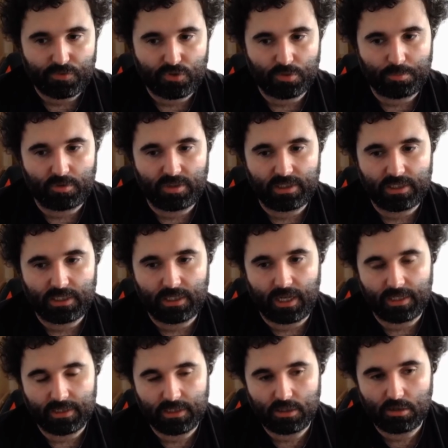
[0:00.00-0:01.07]
submarine,
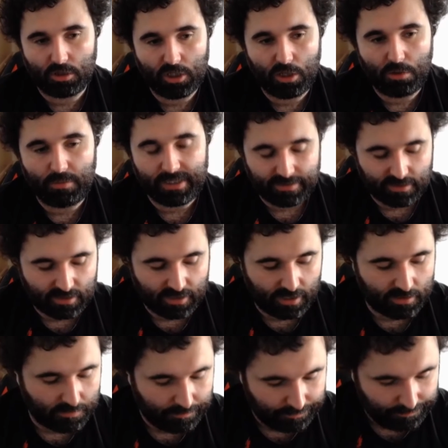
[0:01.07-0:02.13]
and they're on their way to China.